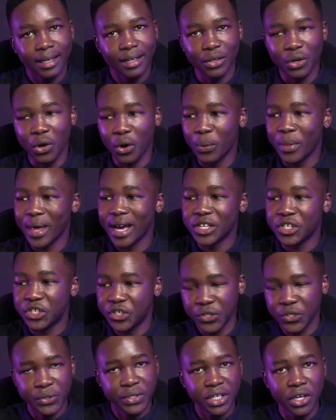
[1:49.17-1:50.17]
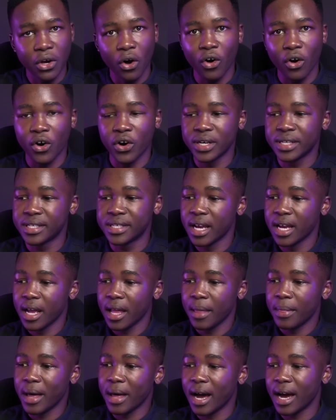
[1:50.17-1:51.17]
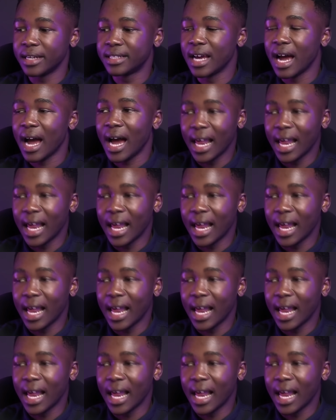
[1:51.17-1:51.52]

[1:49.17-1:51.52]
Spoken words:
You know, they are juicy odds that